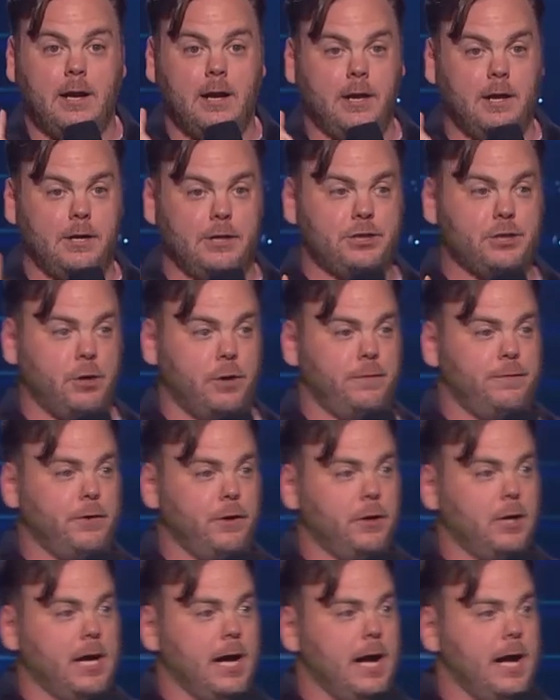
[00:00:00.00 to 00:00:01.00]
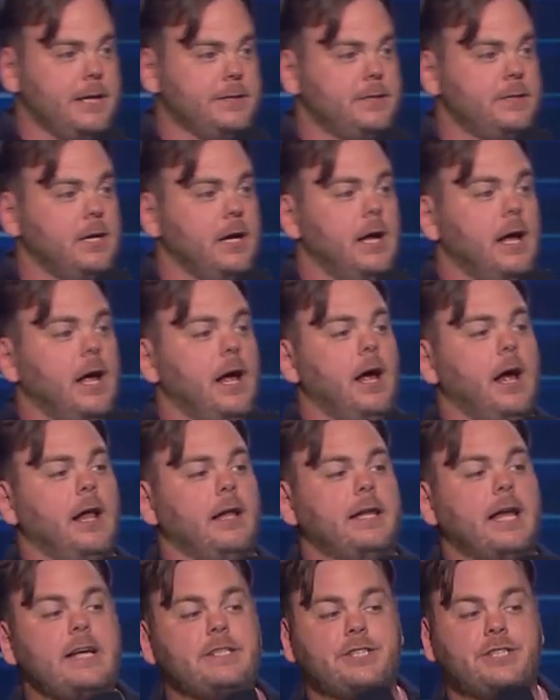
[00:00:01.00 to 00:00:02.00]
I'm gonna do it for you guys.
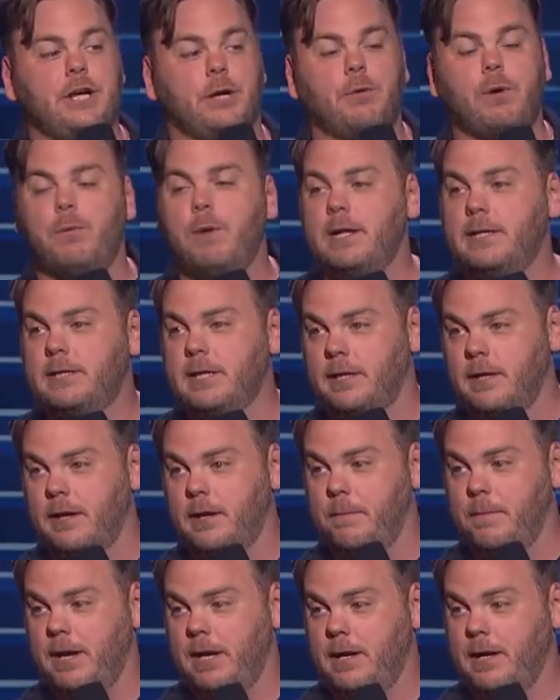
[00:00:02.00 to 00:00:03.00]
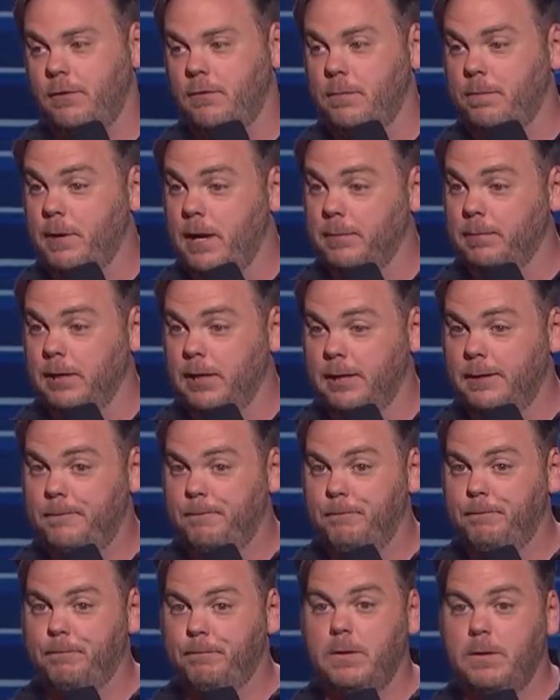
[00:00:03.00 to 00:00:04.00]
Last year we went to the Dominican Republic,
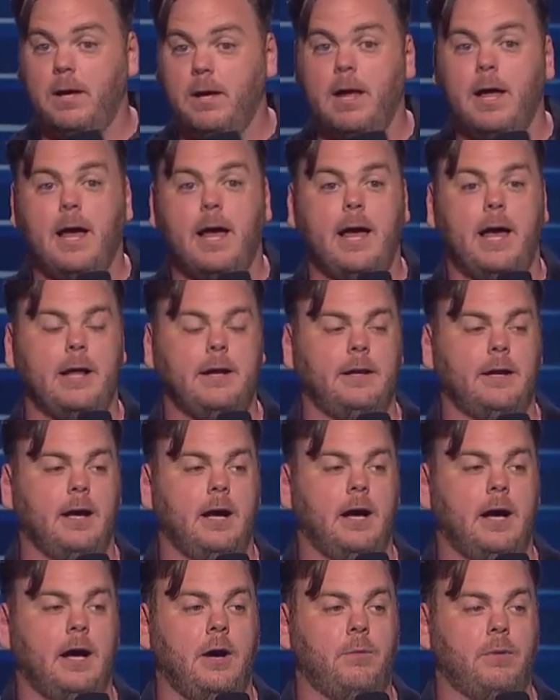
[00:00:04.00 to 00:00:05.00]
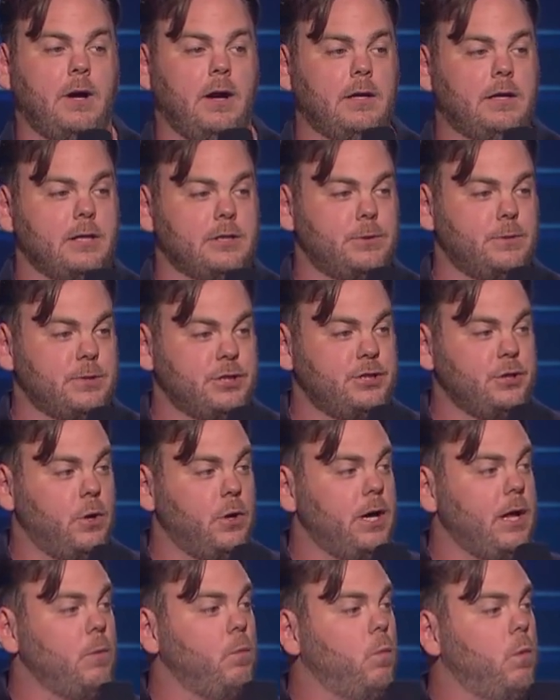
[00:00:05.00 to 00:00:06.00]
and we're at this
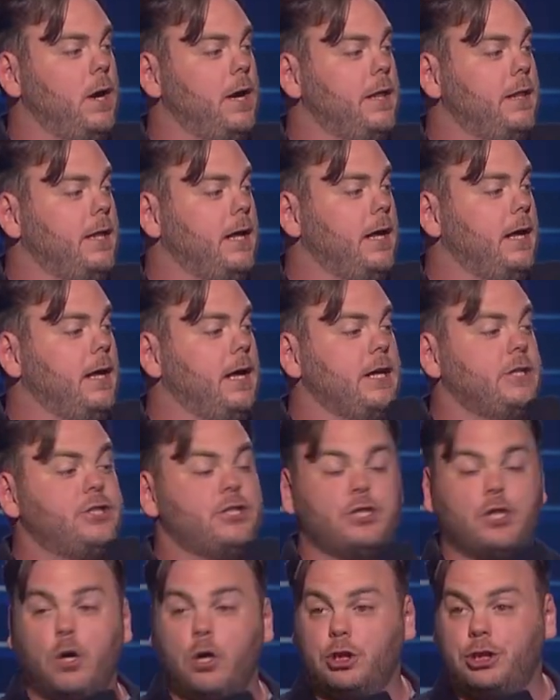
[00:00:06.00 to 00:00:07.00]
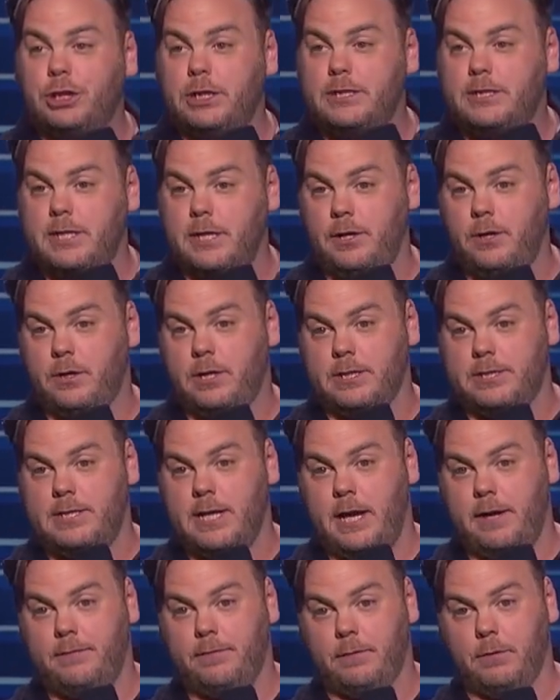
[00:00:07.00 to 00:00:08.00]
resort, and one of the excursions that you could
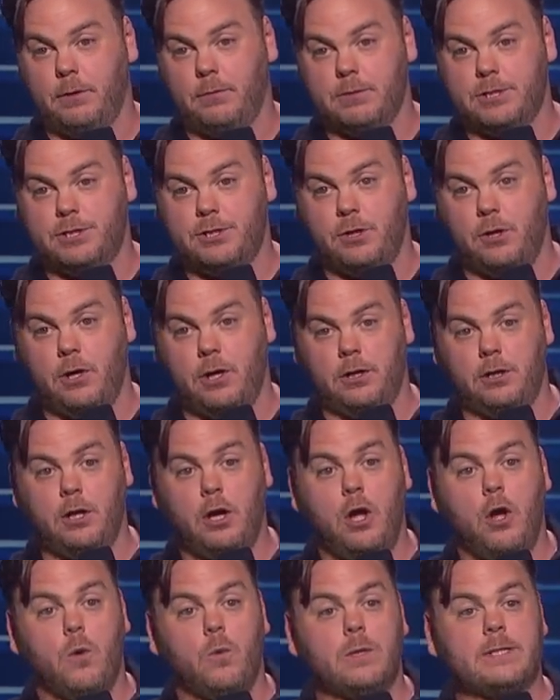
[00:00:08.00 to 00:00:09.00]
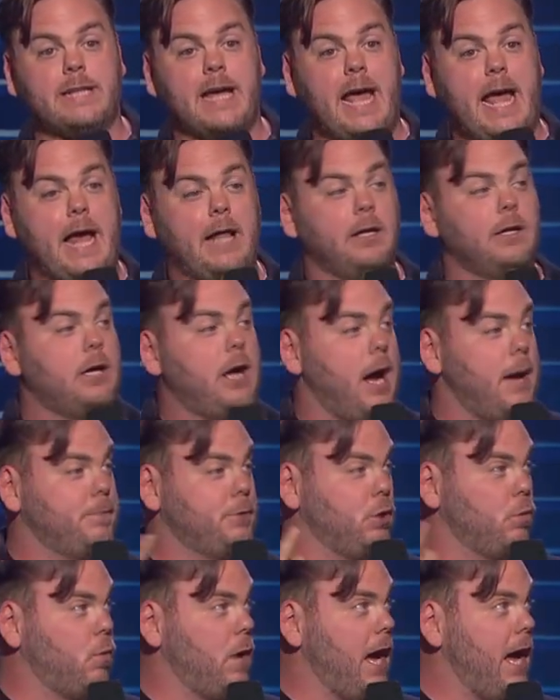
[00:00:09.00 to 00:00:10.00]
take from the resort was a
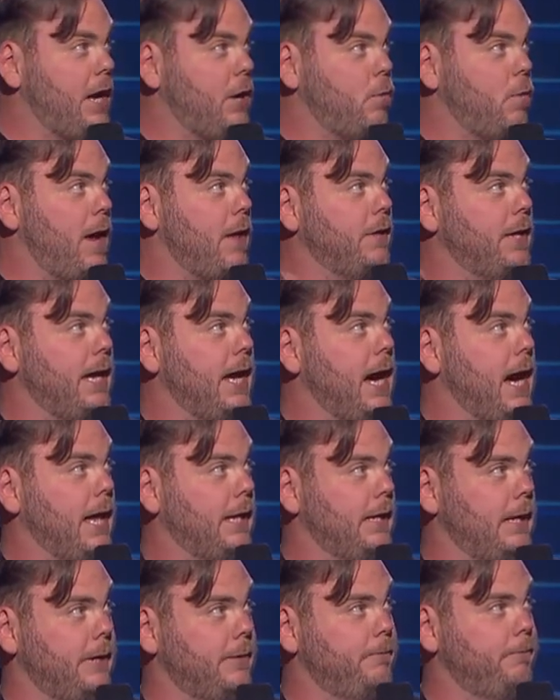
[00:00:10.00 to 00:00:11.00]
helicopter ride around the island.